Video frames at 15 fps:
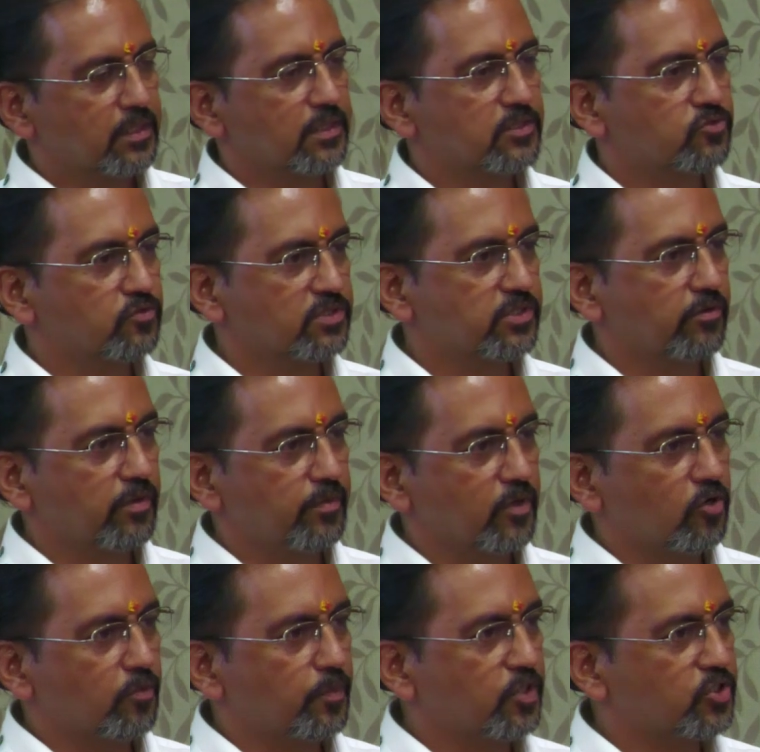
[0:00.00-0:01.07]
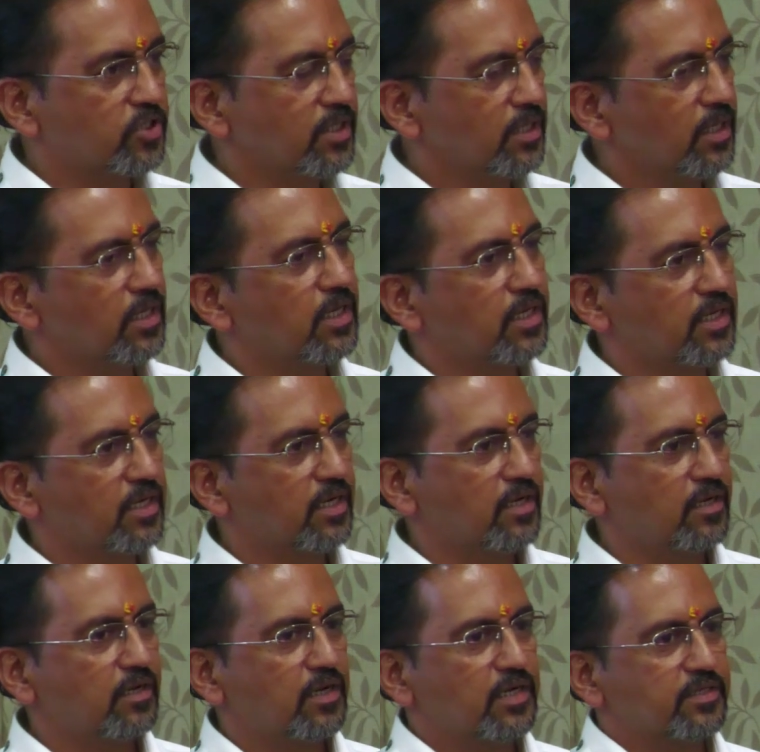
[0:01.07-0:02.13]
Swiss Development Corporation, and
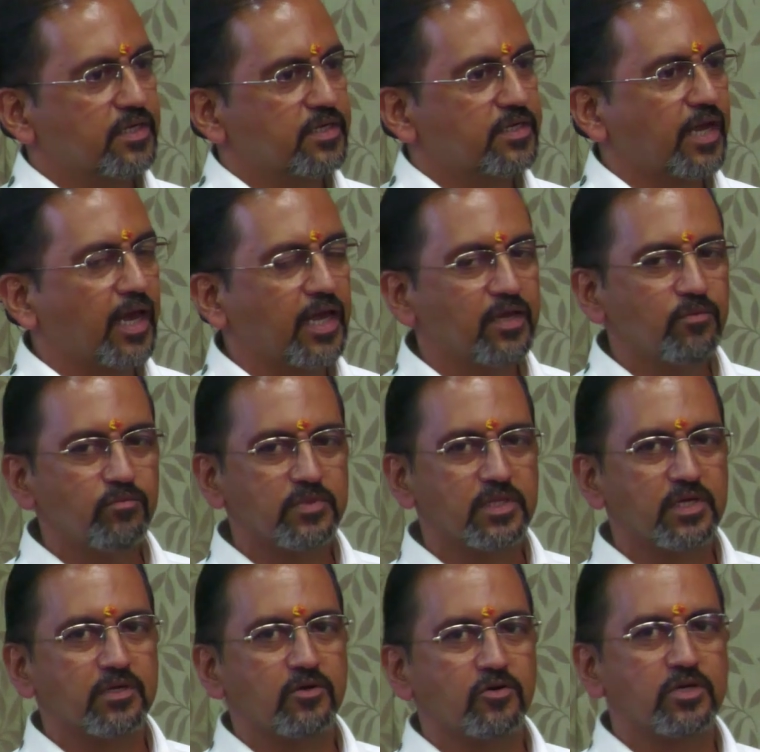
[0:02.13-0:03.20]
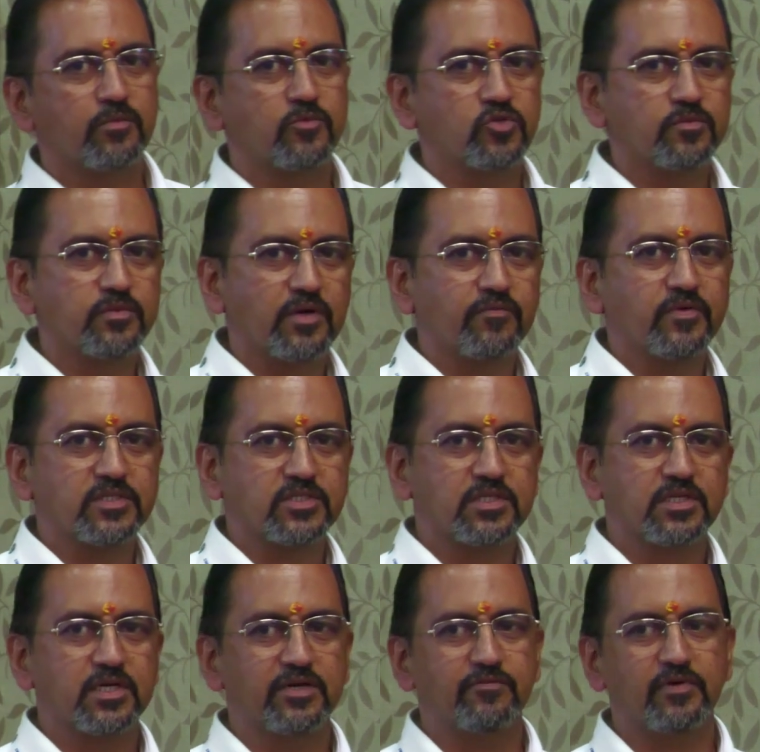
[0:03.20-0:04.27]
at that time, Dr. Majumdar was
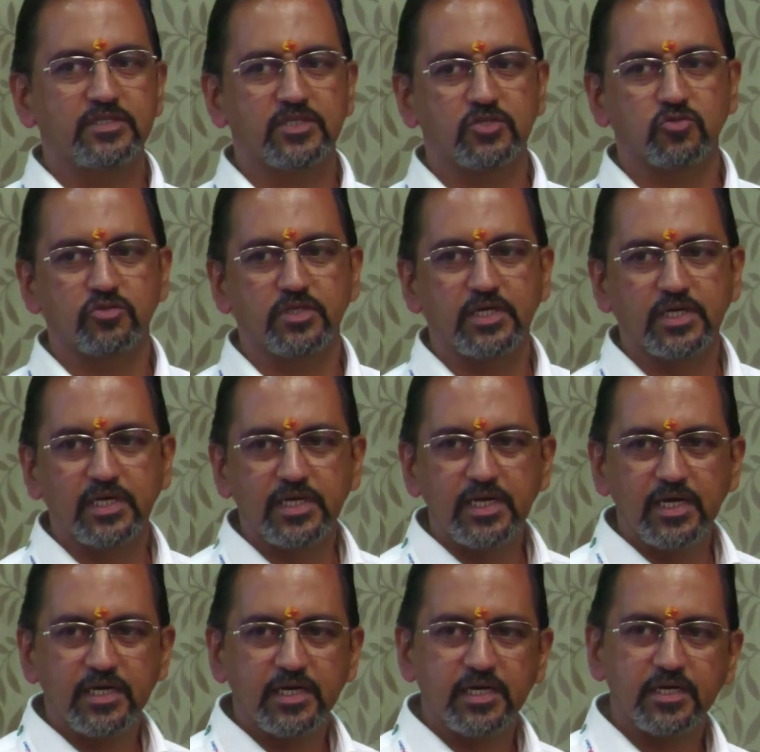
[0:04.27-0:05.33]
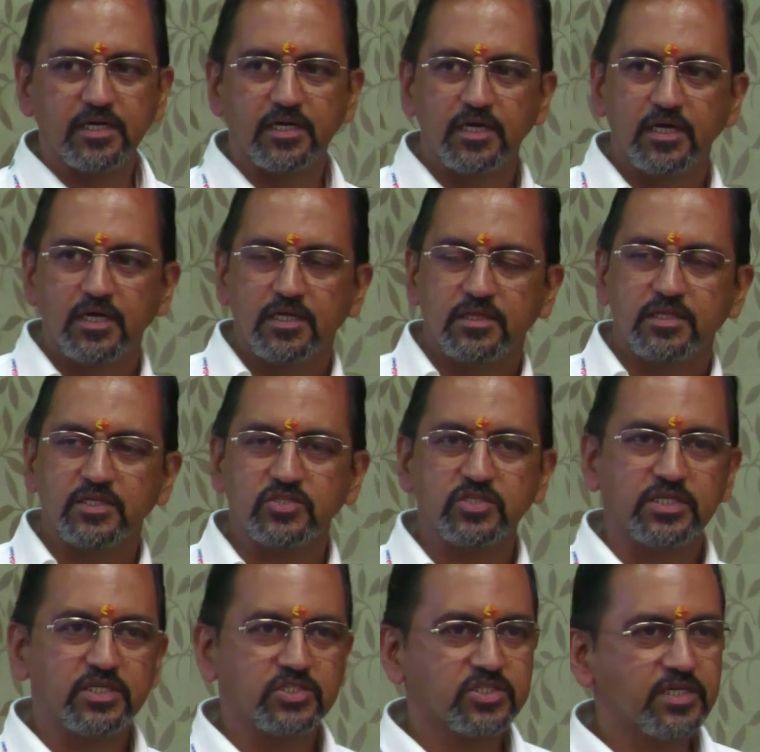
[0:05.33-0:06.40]
the advisor to the ICLI, and they
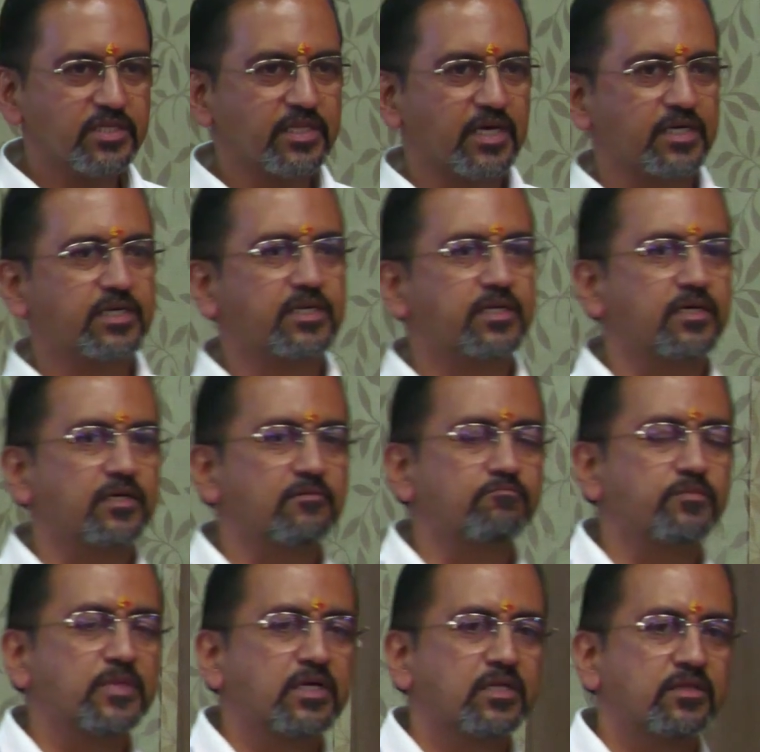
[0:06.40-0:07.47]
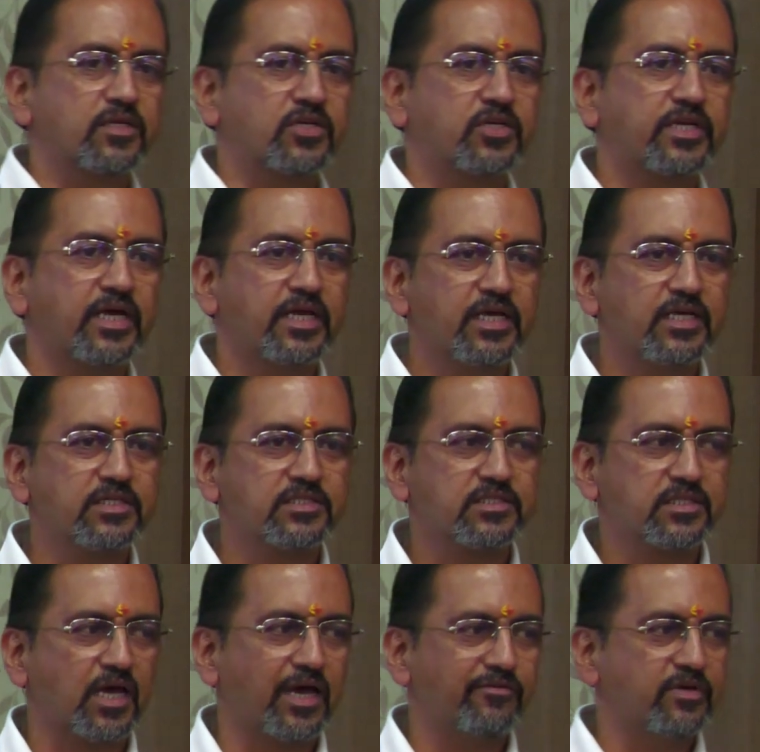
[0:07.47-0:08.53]
suggested that the TERI is
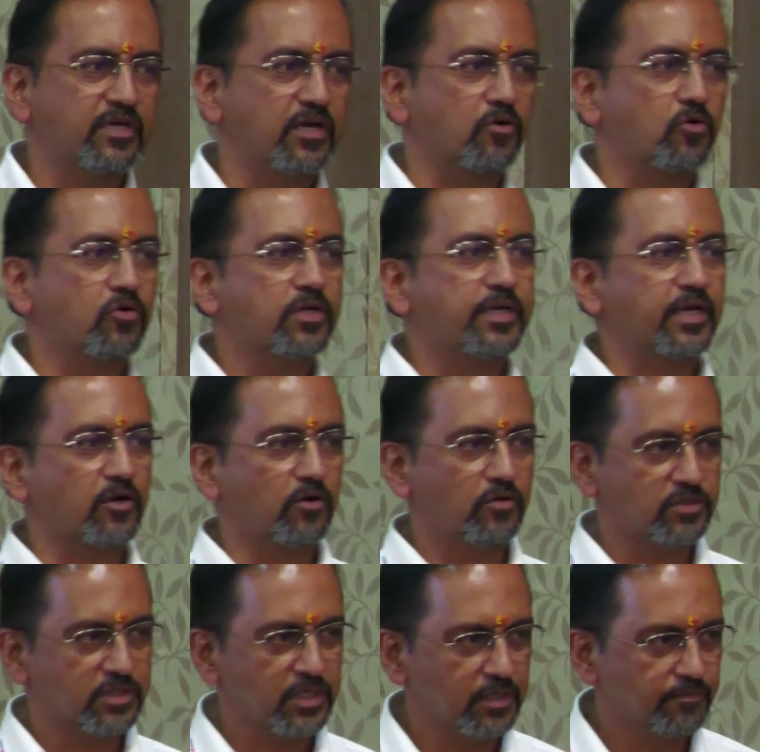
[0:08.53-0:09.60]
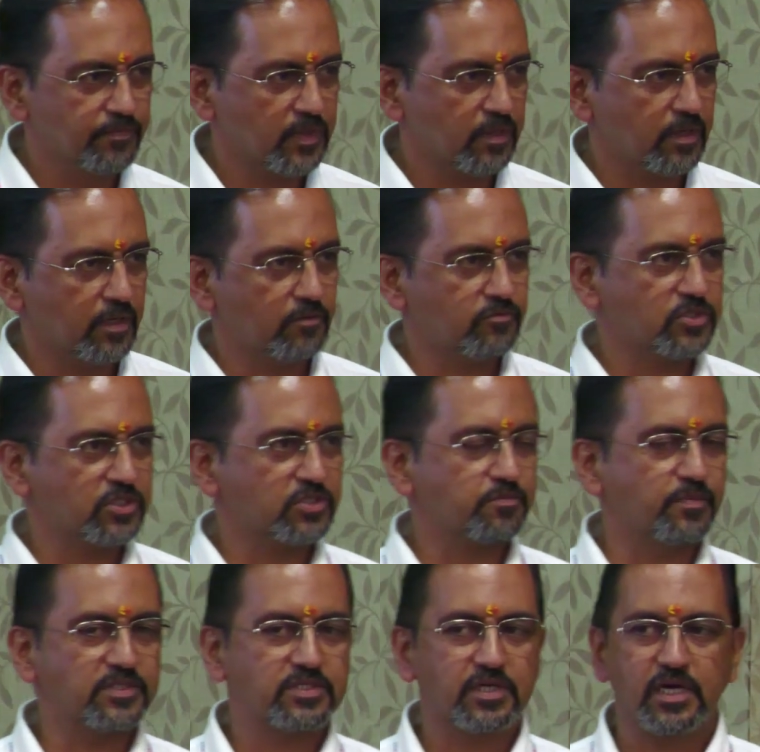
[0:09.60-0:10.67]
having a good technology, which is
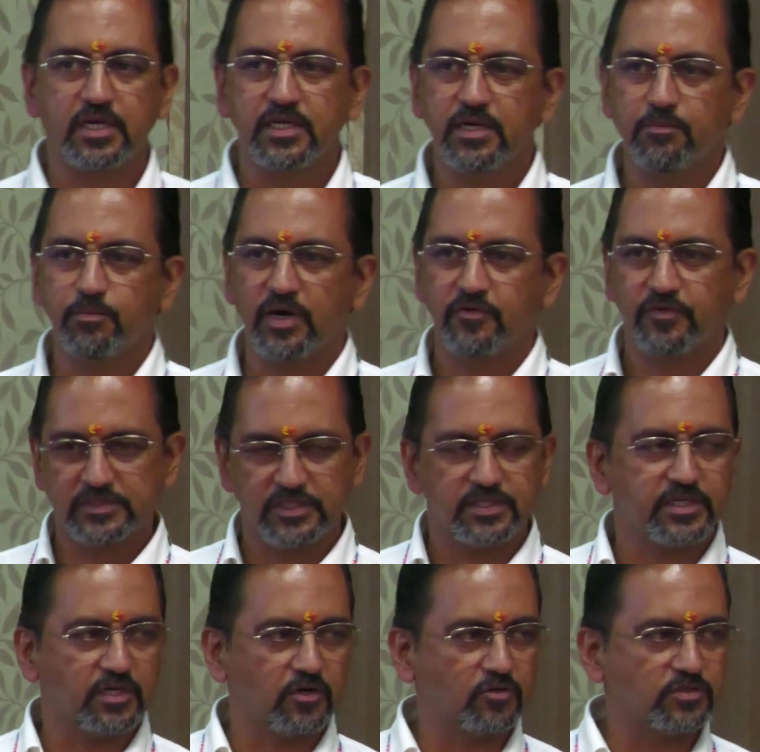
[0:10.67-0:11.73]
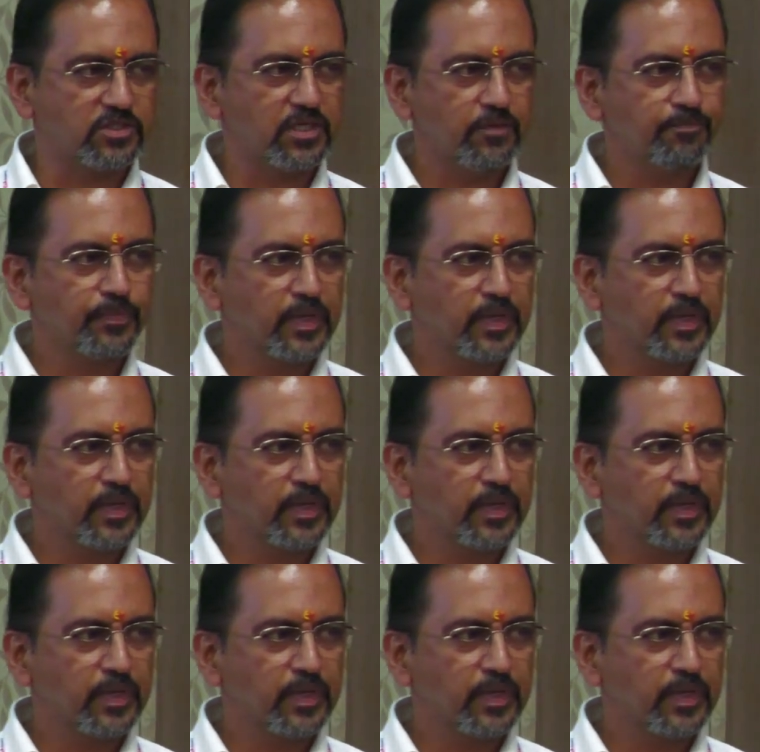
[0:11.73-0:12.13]
basically a biphasic technology.